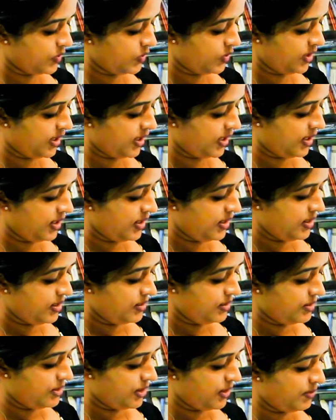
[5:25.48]
Okay,
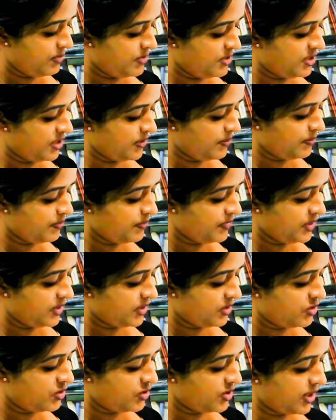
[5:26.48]
septum
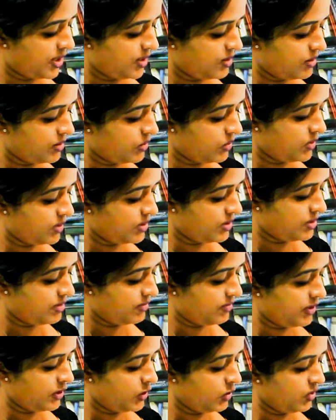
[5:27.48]

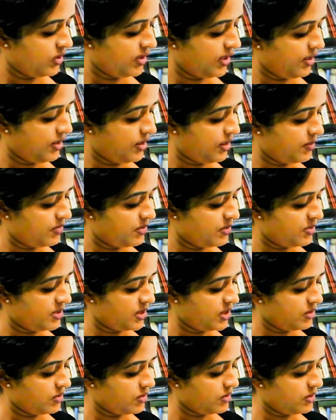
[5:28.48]
transversum. We know that septum
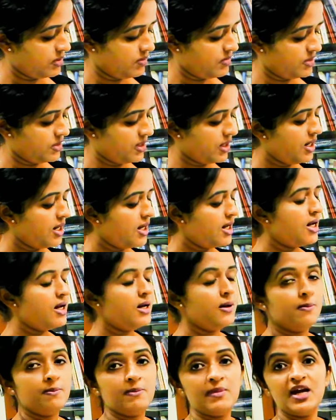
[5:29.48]
transversum is a
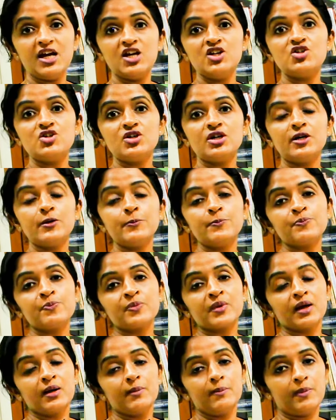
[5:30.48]
major
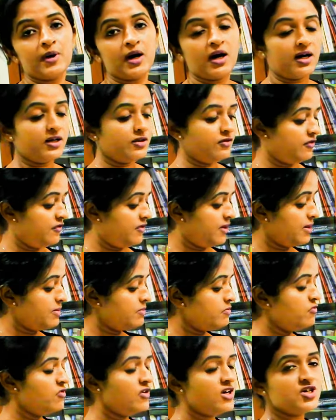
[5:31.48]
part
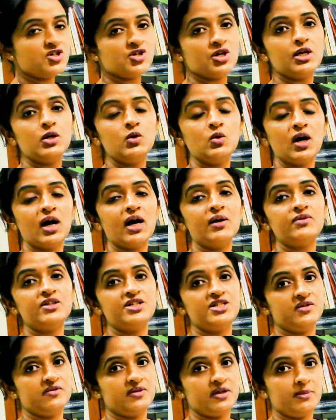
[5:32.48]
from which you have
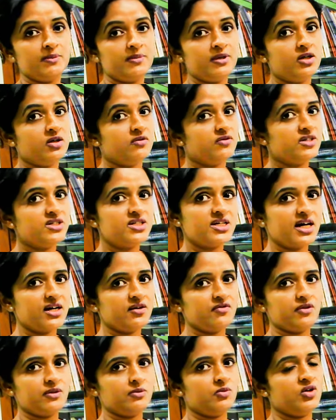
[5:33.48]
the development of the
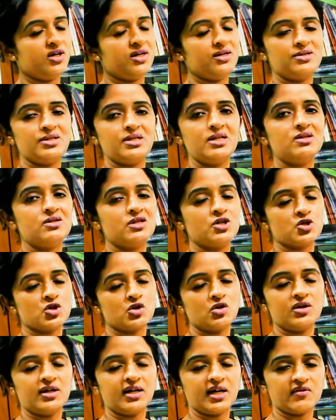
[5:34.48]
diaphragm. You can see a
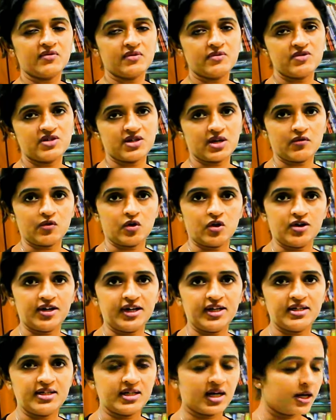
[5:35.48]
session on diaphragm which I have
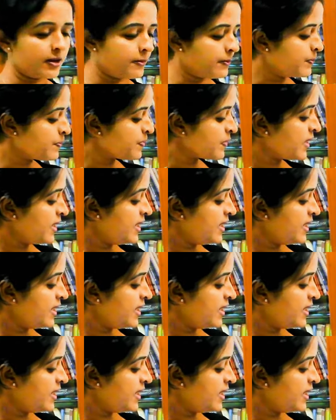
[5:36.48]
already done.